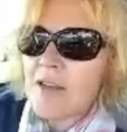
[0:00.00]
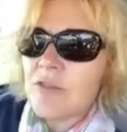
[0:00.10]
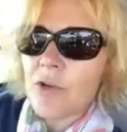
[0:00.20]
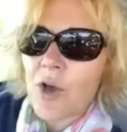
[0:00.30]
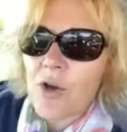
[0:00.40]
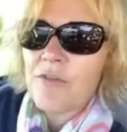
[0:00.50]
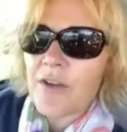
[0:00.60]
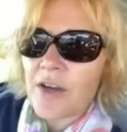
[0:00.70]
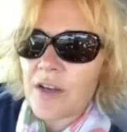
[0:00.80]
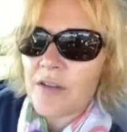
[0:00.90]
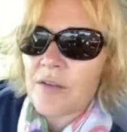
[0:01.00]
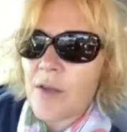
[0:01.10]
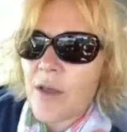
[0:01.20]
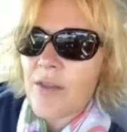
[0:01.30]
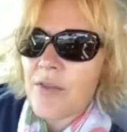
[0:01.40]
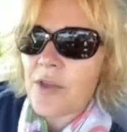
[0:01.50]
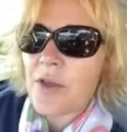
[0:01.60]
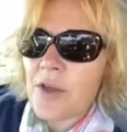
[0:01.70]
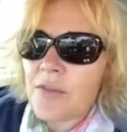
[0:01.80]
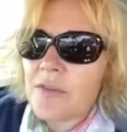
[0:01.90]
took over
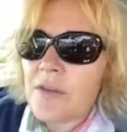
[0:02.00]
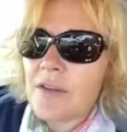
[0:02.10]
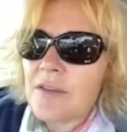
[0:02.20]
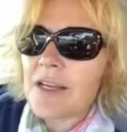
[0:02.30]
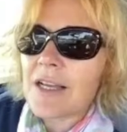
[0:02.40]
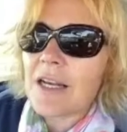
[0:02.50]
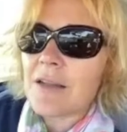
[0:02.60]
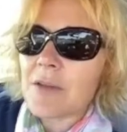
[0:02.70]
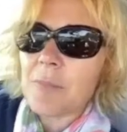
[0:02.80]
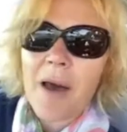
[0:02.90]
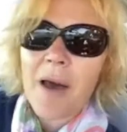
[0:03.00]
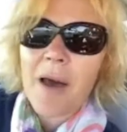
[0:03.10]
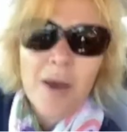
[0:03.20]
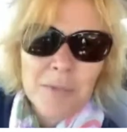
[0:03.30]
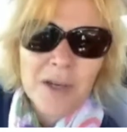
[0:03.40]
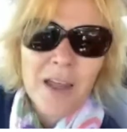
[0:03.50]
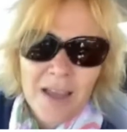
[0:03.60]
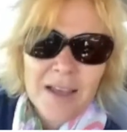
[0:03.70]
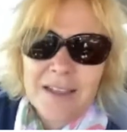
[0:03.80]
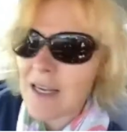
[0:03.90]
the pub
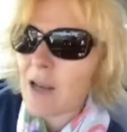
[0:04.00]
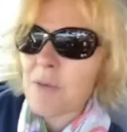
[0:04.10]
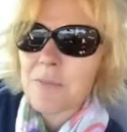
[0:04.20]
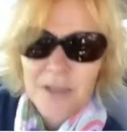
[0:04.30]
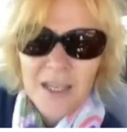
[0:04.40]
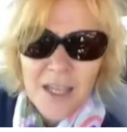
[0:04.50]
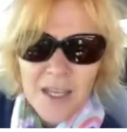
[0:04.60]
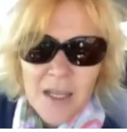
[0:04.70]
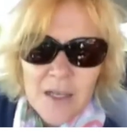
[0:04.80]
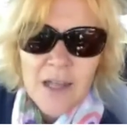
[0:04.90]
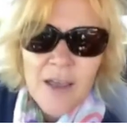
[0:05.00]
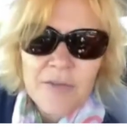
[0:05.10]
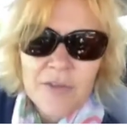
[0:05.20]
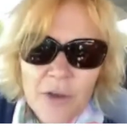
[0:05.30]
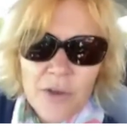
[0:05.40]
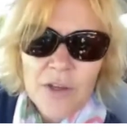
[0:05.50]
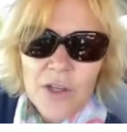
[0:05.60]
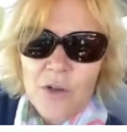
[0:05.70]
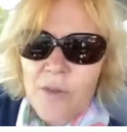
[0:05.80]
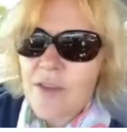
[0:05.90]
and club live circuit.
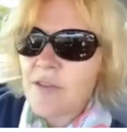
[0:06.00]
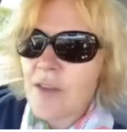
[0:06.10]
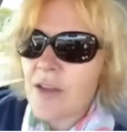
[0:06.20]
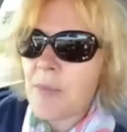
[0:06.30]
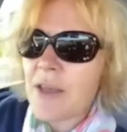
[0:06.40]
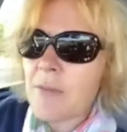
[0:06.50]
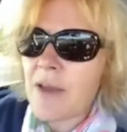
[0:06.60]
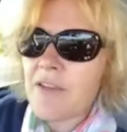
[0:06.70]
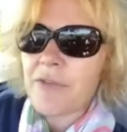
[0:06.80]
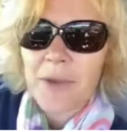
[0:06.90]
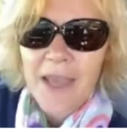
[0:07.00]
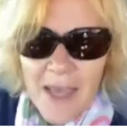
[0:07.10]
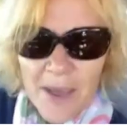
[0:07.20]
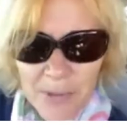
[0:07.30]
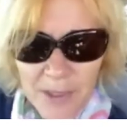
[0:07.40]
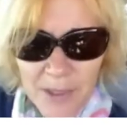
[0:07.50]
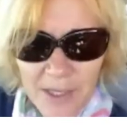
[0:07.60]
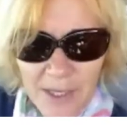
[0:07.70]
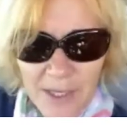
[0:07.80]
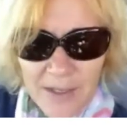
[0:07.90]
They started making money from gambling,
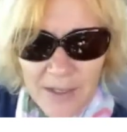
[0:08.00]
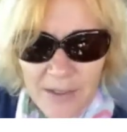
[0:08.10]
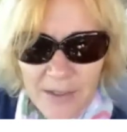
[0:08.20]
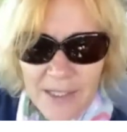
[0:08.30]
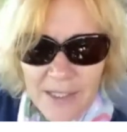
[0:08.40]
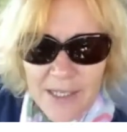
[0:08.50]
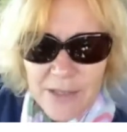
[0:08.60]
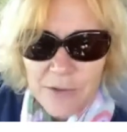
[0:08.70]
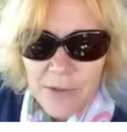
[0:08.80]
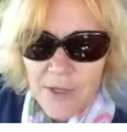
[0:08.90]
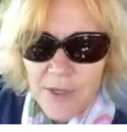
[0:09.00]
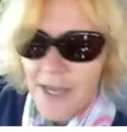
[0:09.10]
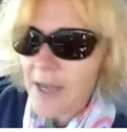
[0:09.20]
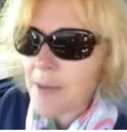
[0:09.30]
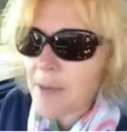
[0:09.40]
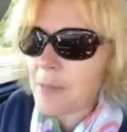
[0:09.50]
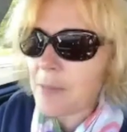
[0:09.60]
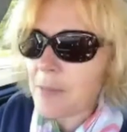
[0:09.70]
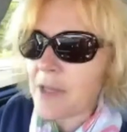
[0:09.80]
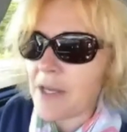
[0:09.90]
legal gambling. And it
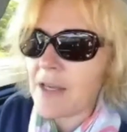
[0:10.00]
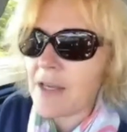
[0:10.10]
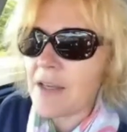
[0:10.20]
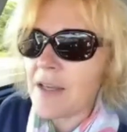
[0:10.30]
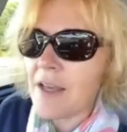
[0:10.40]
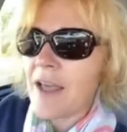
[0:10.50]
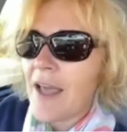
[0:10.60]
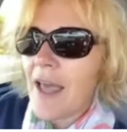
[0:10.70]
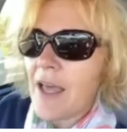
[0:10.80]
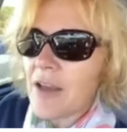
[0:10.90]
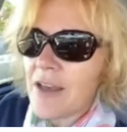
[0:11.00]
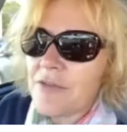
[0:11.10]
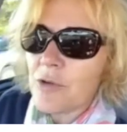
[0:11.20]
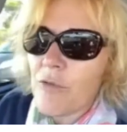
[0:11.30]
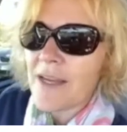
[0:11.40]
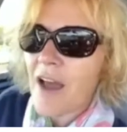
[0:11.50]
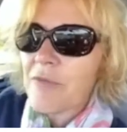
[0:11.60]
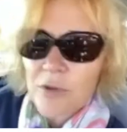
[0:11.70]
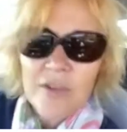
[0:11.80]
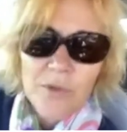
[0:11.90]
kind of took off where live music was
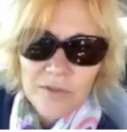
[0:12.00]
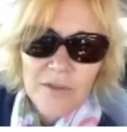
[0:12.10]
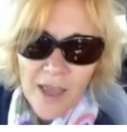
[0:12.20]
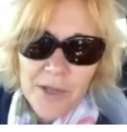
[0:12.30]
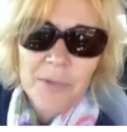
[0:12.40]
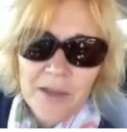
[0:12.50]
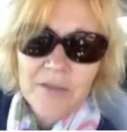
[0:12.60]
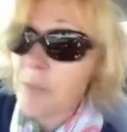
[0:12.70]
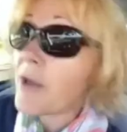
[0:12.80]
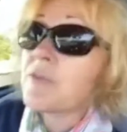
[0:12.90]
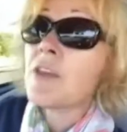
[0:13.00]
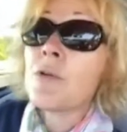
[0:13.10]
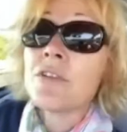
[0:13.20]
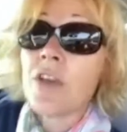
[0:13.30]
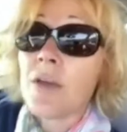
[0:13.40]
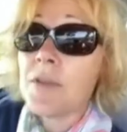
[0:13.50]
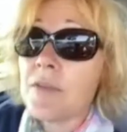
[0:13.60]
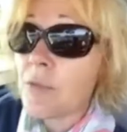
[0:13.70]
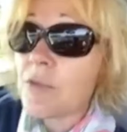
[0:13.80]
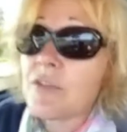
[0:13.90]
having a place in the pub. There was
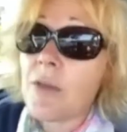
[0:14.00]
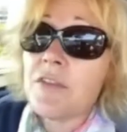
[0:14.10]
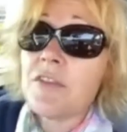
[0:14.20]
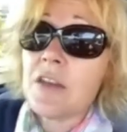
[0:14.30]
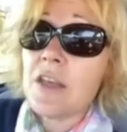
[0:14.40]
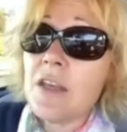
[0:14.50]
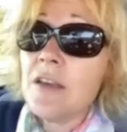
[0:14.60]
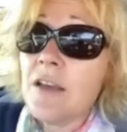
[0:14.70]
a pub in Sydney